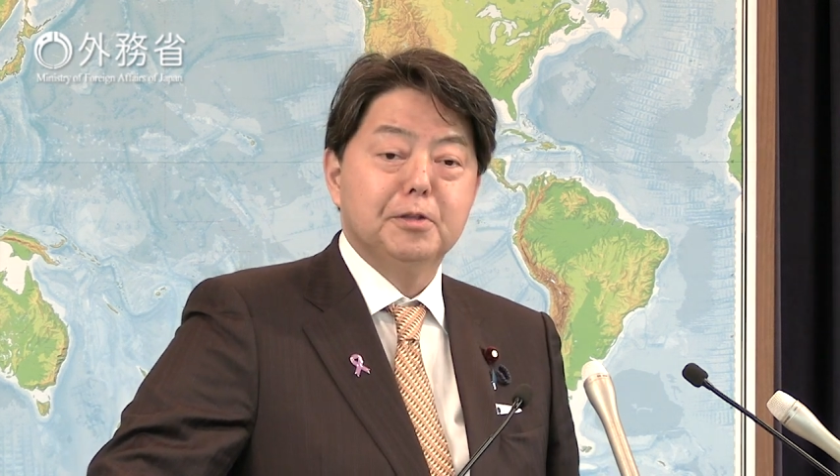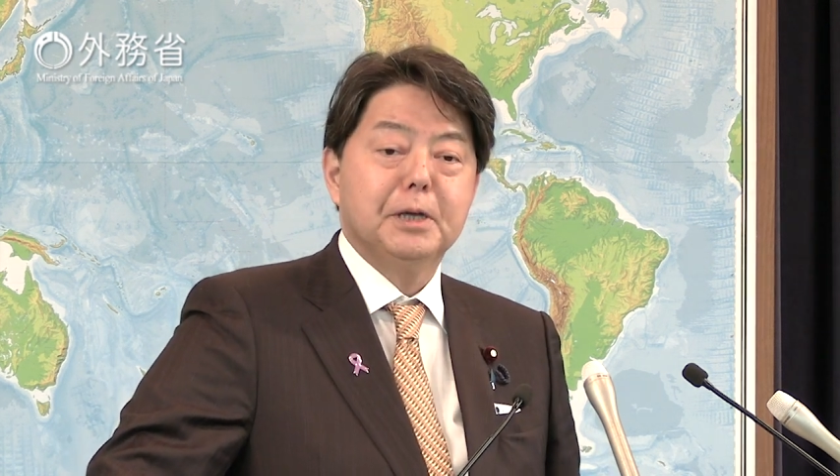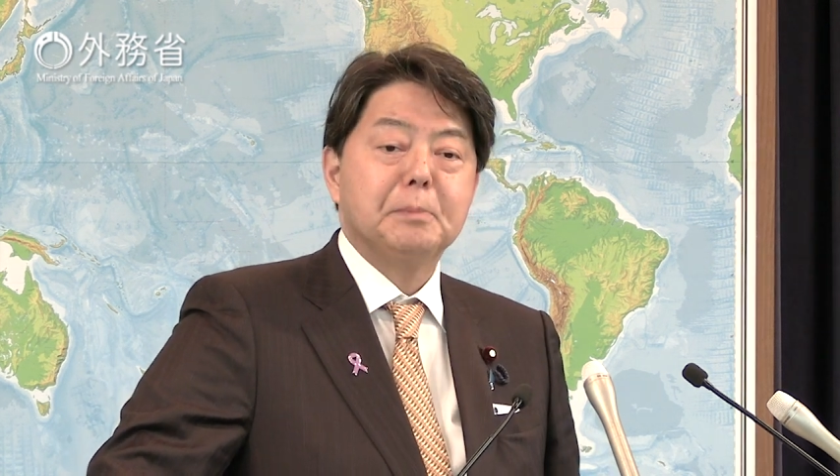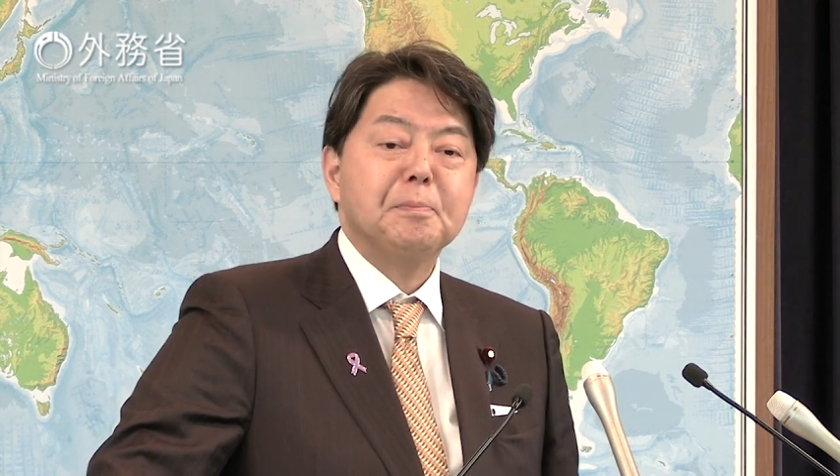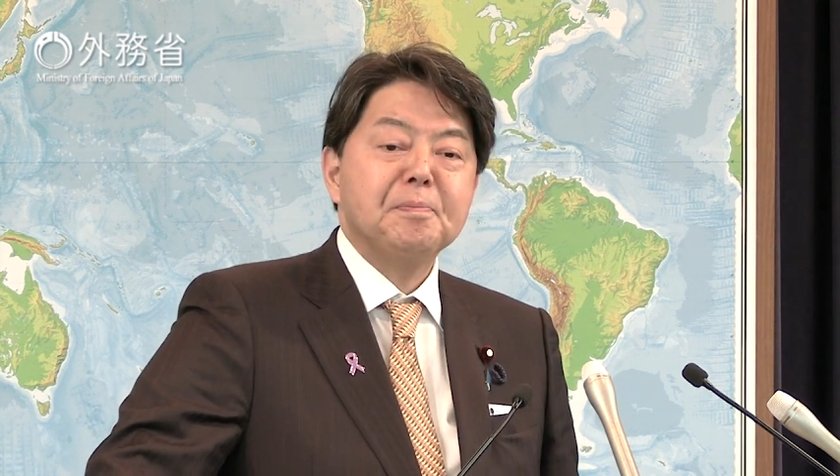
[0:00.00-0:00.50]

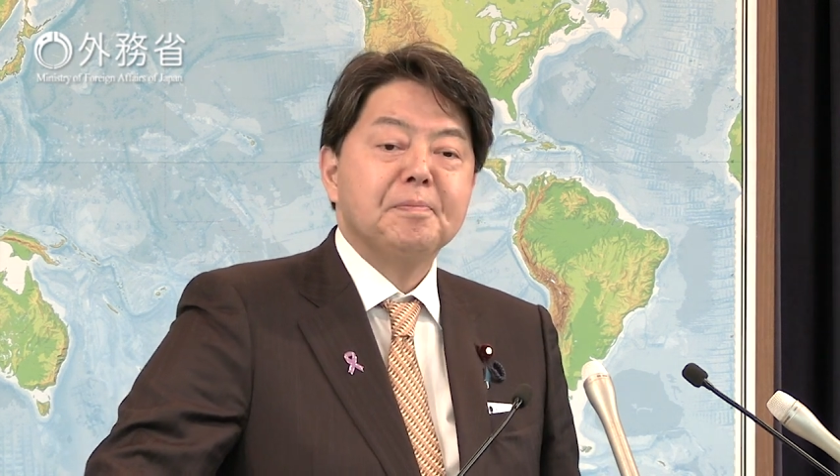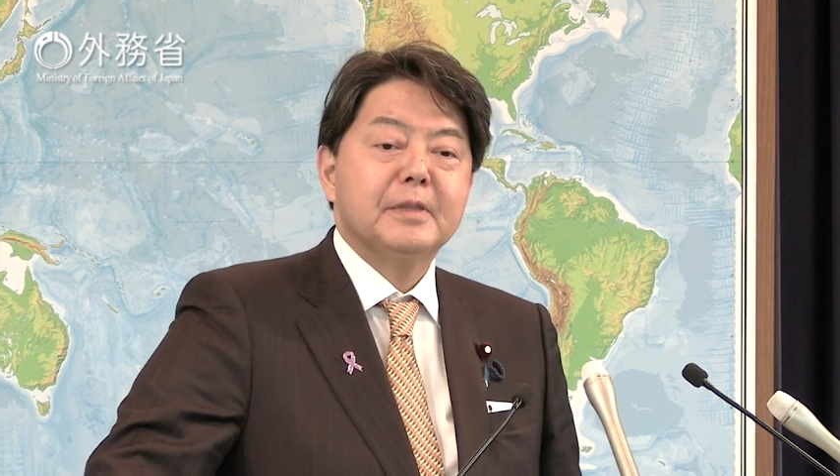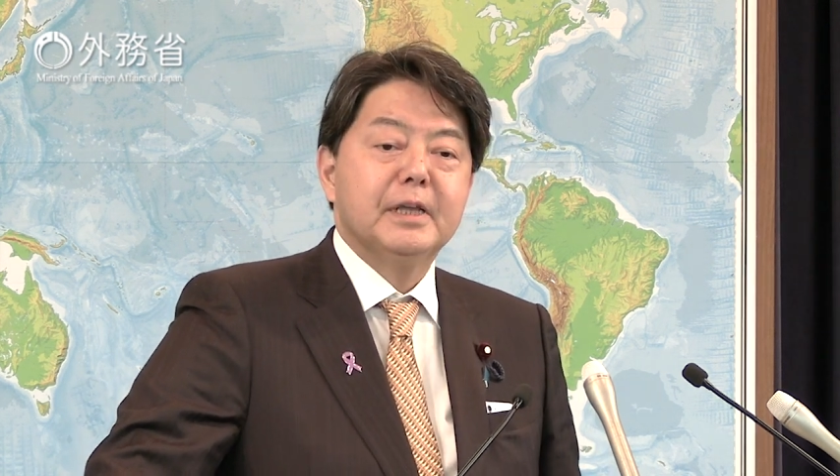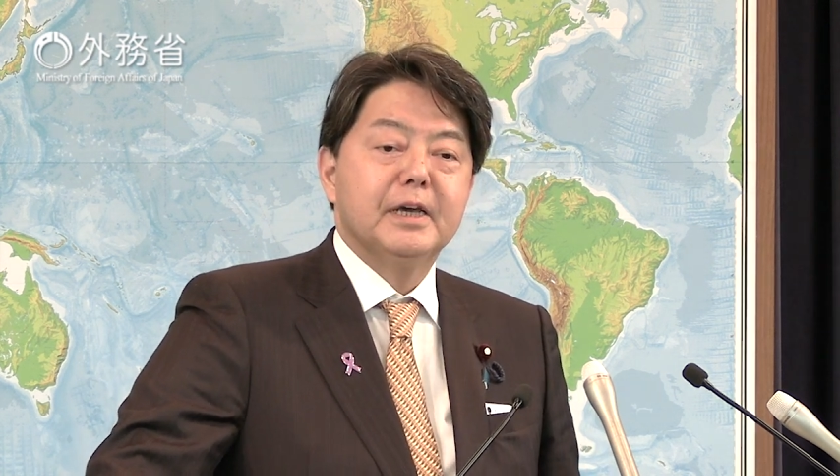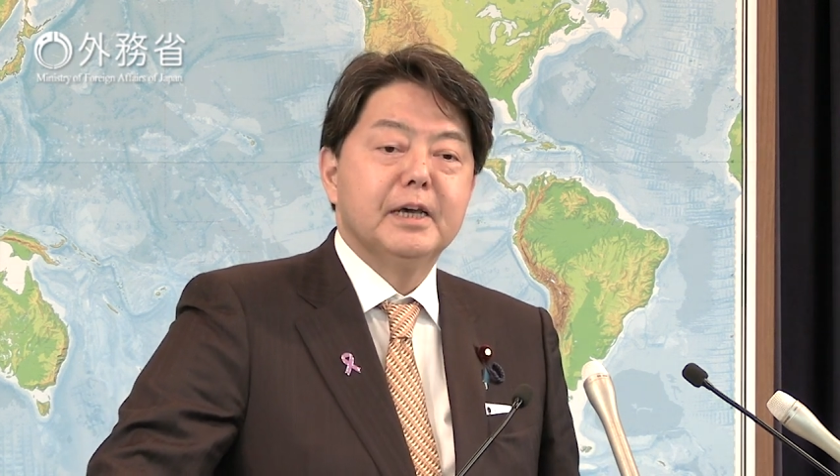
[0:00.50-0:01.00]
This is a
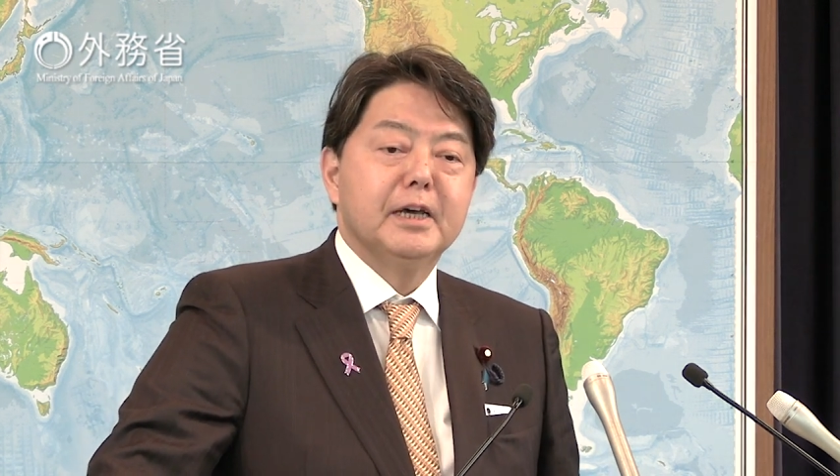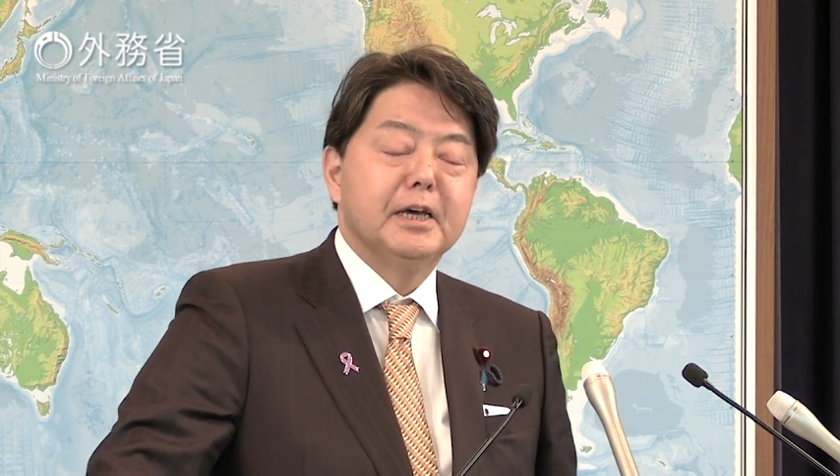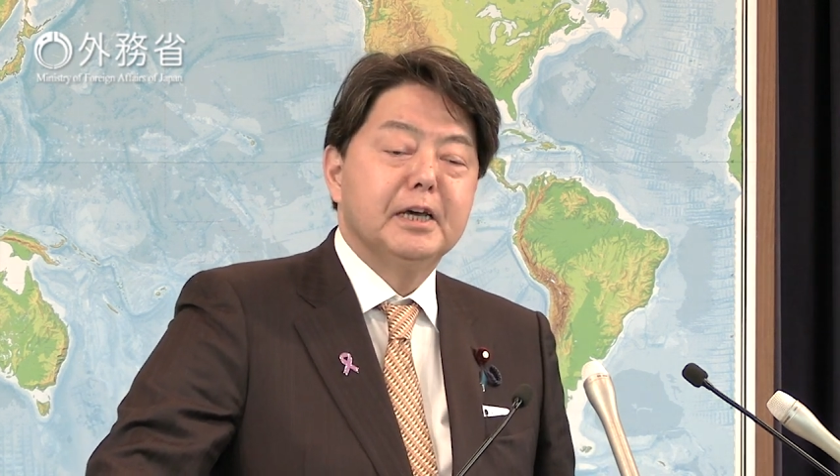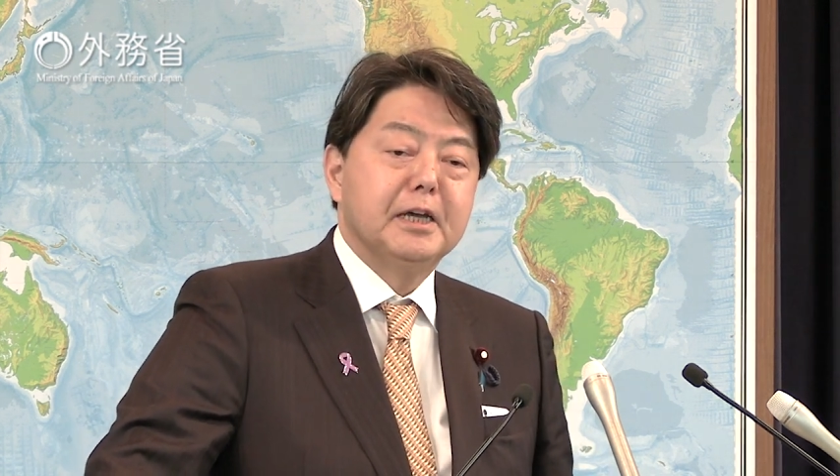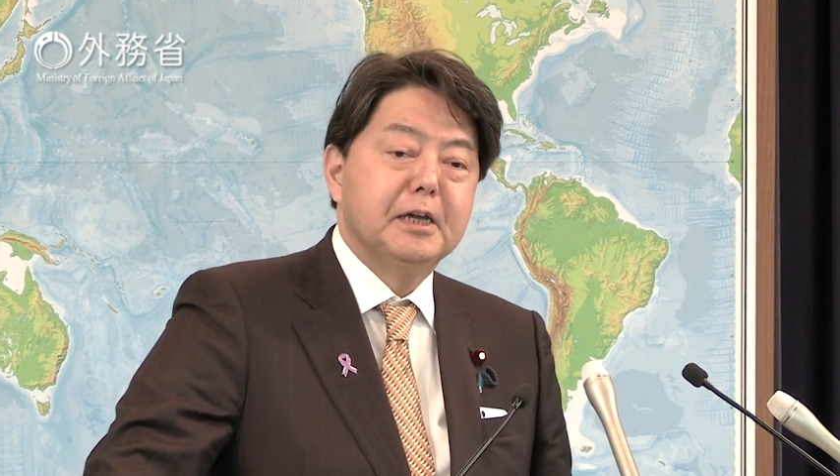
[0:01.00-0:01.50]
great,
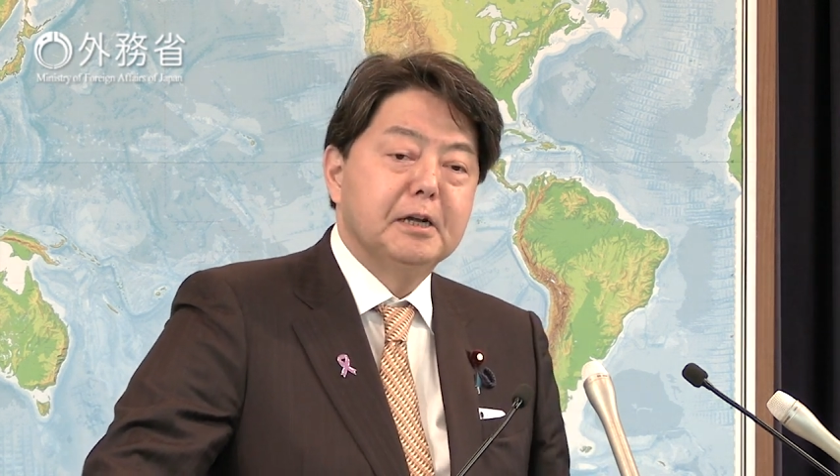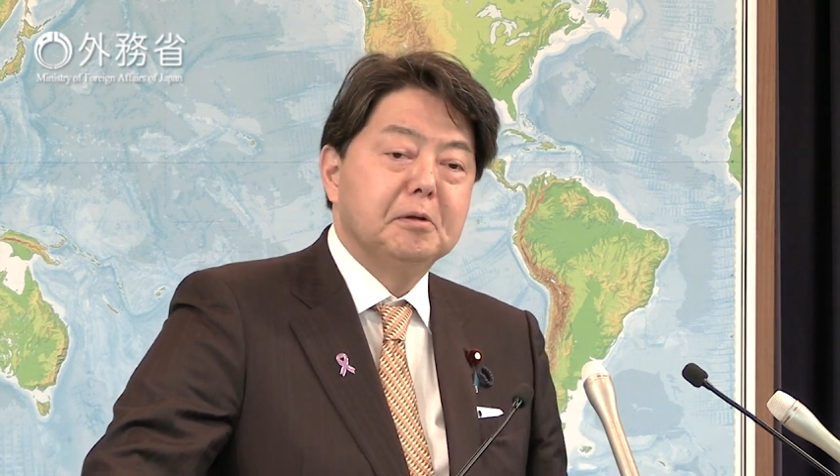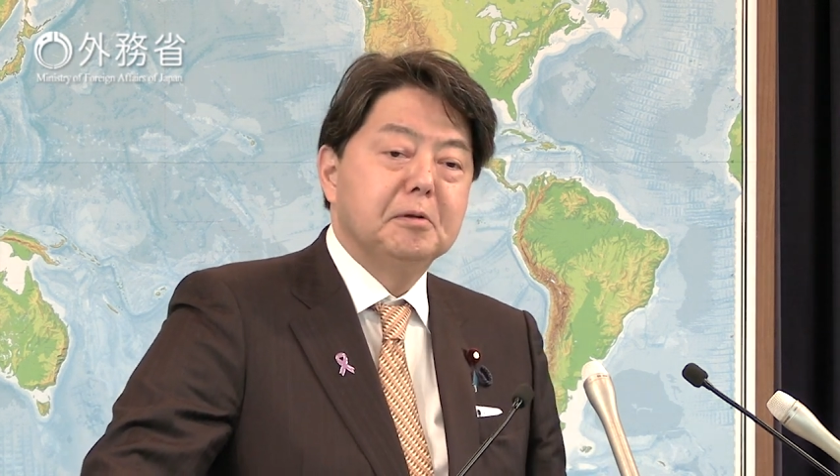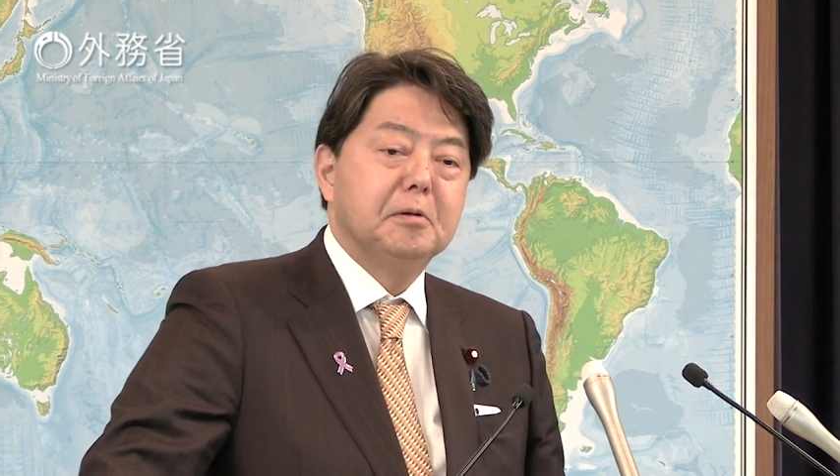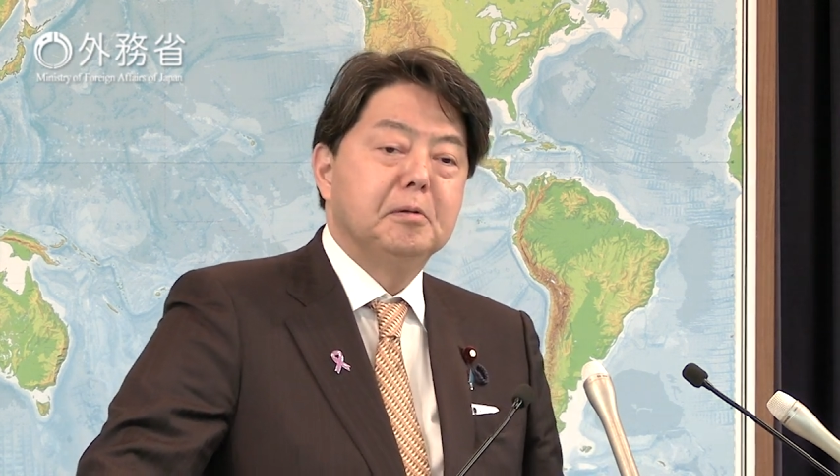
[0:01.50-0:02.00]
great
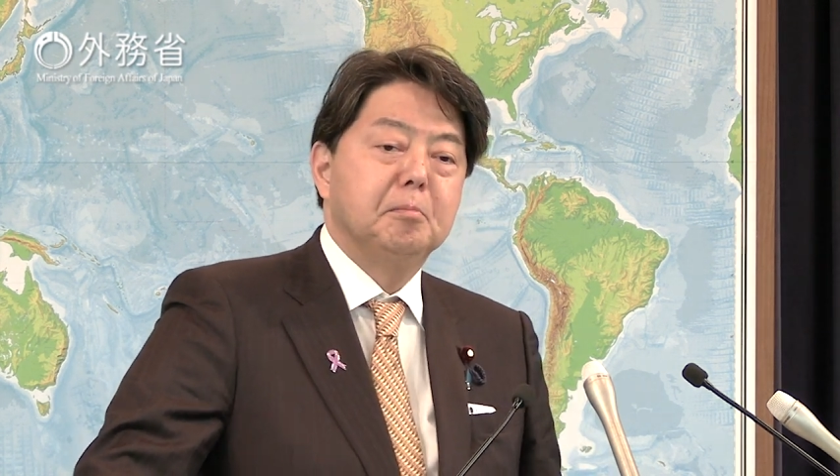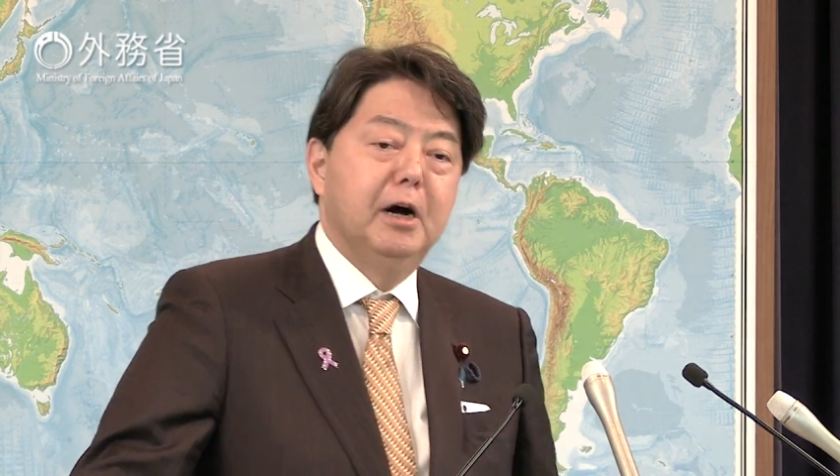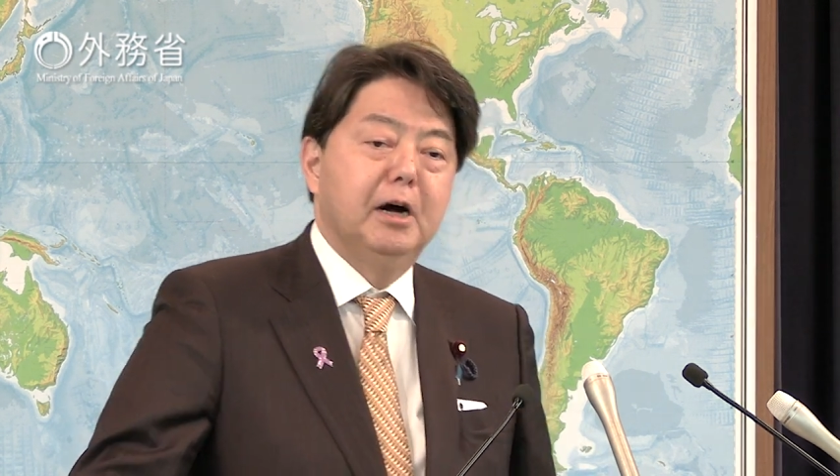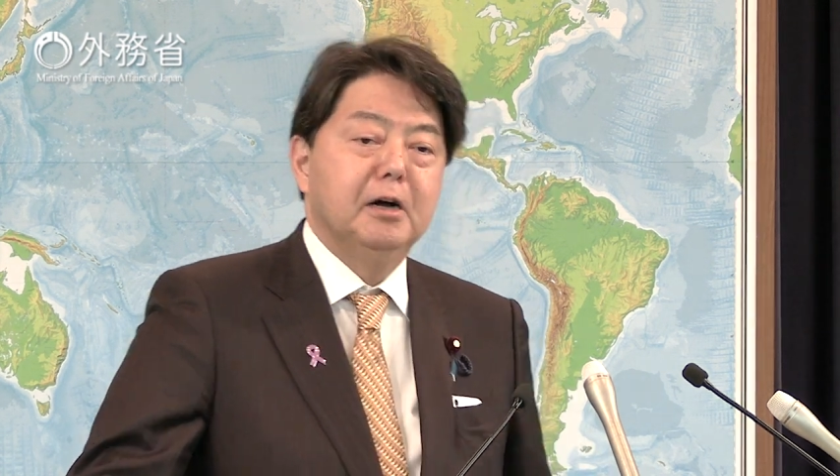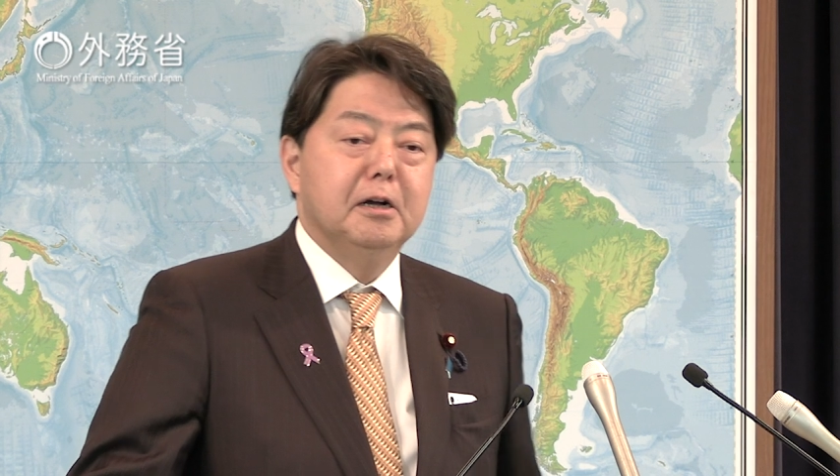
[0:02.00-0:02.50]

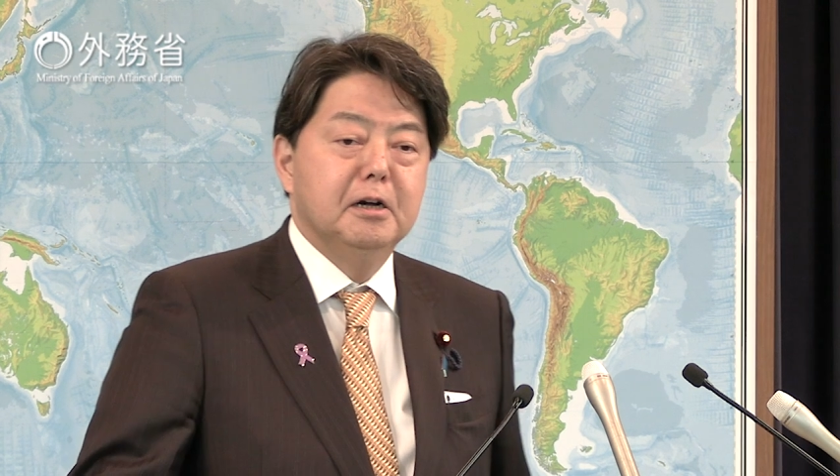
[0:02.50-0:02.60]
achievement.